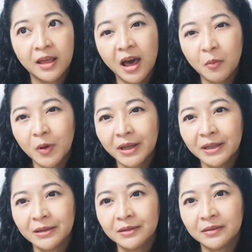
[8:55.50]
That
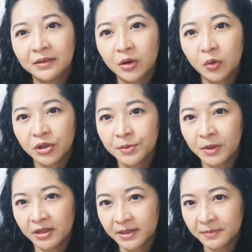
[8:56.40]
one, the orange
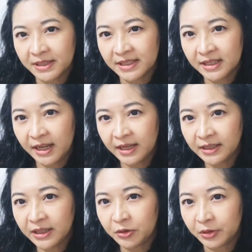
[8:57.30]
blossom is
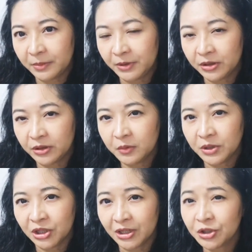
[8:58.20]
slightly creamier,
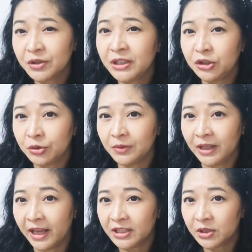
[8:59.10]
which I actually don't
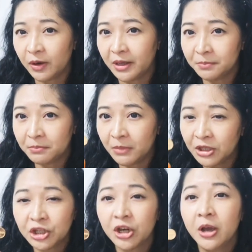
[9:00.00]
like, so I
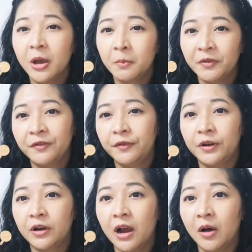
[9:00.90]
much
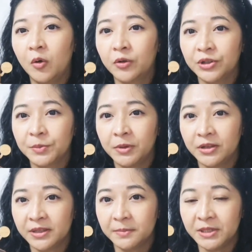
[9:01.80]
prefer how orange
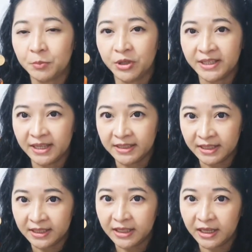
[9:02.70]
blossom is
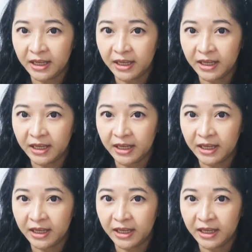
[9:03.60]
presented